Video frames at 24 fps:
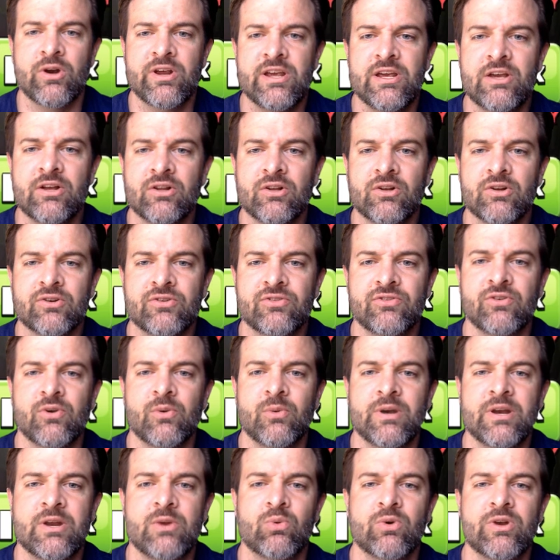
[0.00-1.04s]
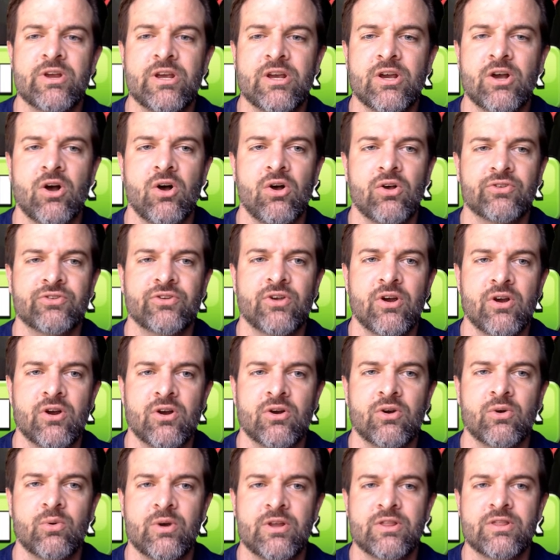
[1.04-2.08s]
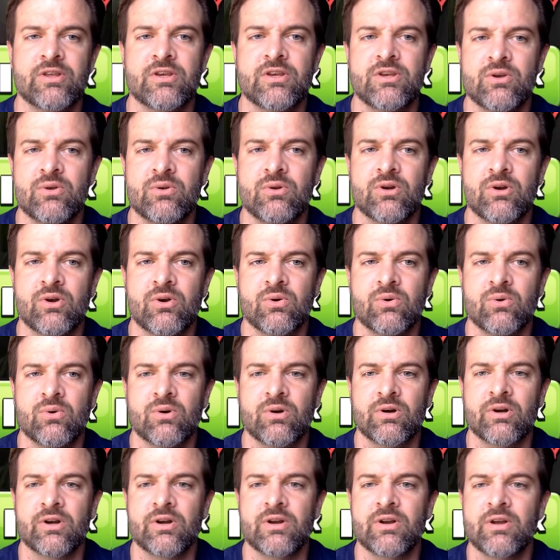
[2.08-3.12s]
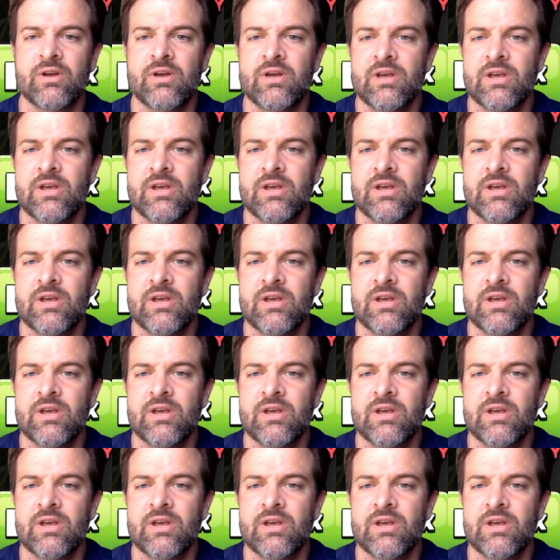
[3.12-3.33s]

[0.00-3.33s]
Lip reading: healers, so when he recalls her with the unicorn,